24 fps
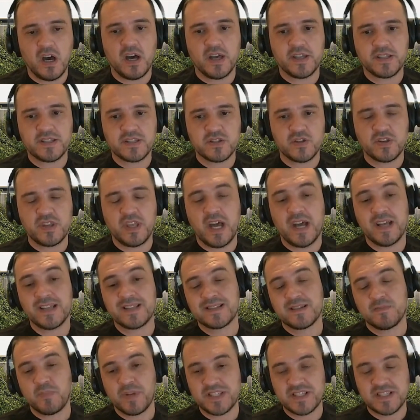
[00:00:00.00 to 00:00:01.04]
Uh, so, the,
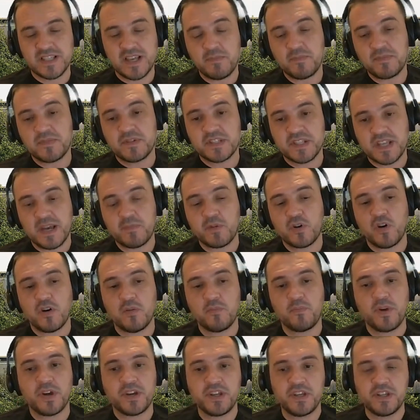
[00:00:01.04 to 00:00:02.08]
but some some
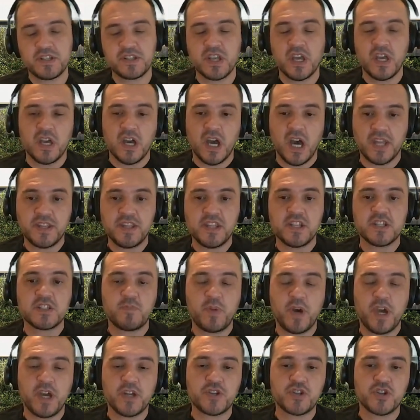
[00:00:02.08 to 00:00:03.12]
companies, a
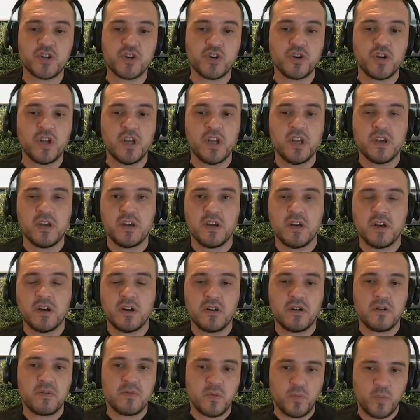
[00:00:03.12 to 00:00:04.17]
dispatcher
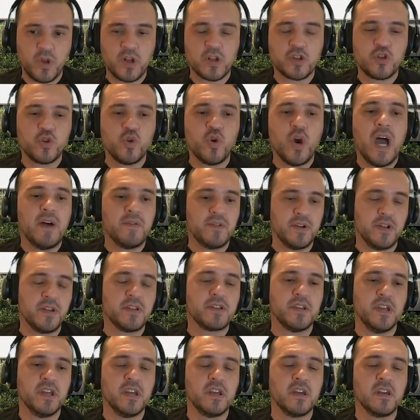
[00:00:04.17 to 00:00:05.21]
uh, will do
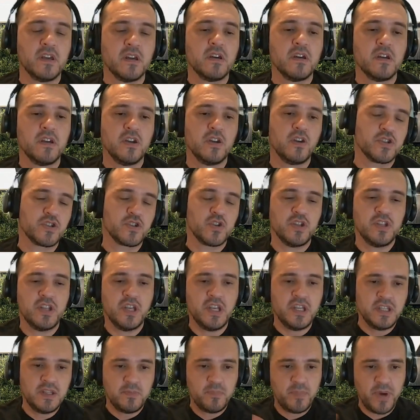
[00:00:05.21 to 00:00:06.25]
everything. You know, so it,
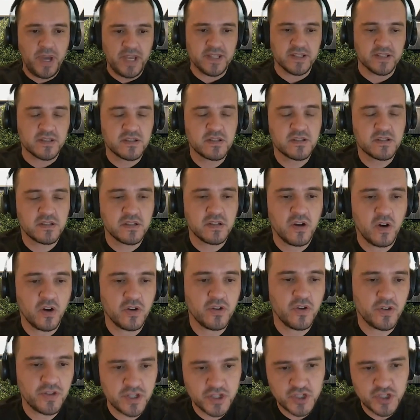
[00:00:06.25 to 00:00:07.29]
it depends on,